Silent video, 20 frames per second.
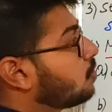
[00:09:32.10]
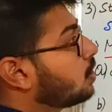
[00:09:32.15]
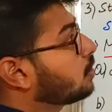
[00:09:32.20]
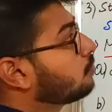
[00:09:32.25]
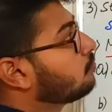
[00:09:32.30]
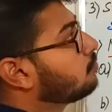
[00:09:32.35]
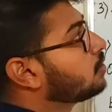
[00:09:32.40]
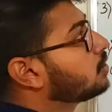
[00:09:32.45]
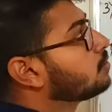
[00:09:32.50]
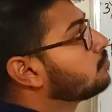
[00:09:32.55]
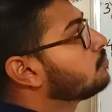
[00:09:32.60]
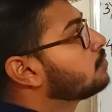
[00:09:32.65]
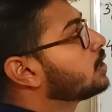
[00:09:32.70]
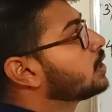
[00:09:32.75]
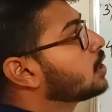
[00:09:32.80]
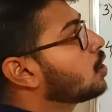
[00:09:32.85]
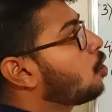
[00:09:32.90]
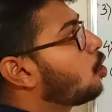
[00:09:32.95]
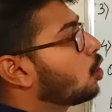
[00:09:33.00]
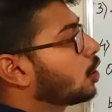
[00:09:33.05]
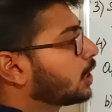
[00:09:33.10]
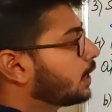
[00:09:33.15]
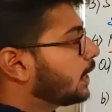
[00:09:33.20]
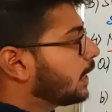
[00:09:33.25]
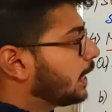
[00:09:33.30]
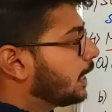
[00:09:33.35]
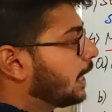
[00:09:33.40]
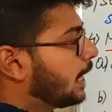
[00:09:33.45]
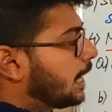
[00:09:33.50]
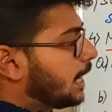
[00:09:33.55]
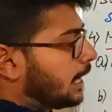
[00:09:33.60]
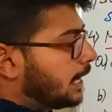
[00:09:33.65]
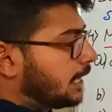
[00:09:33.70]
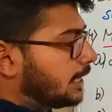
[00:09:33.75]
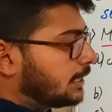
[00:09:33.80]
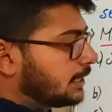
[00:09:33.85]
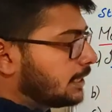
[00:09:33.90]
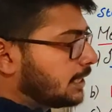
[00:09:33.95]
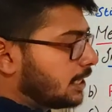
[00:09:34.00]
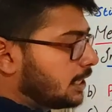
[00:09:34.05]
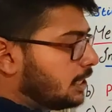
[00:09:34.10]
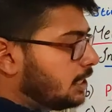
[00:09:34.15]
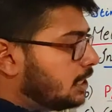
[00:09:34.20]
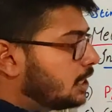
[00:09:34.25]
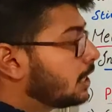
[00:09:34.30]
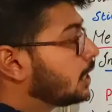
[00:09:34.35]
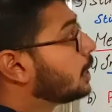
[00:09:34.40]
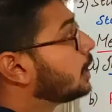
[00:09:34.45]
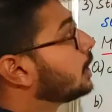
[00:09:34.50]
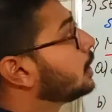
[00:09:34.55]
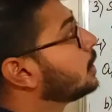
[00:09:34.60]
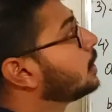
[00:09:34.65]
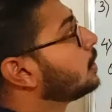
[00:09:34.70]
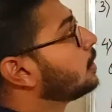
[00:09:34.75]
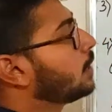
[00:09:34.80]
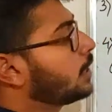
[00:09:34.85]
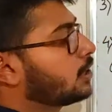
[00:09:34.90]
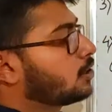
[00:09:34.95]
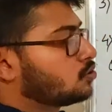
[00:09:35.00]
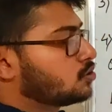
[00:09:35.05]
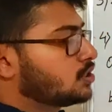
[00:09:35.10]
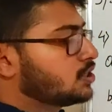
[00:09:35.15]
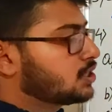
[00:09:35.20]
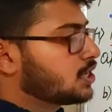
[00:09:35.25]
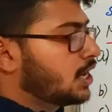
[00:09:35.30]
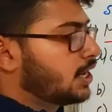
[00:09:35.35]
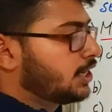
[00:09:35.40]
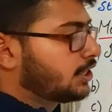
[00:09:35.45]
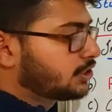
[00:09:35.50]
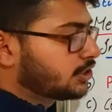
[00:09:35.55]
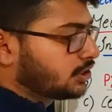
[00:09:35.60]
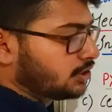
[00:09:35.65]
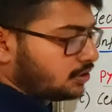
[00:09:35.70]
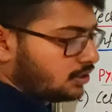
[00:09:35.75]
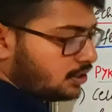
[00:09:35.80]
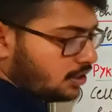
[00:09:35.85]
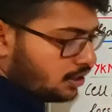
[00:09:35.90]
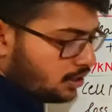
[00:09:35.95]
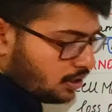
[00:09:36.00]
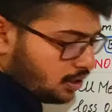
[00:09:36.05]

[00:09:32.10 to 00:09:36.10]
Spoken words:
what will be occurring in the necrosis condition.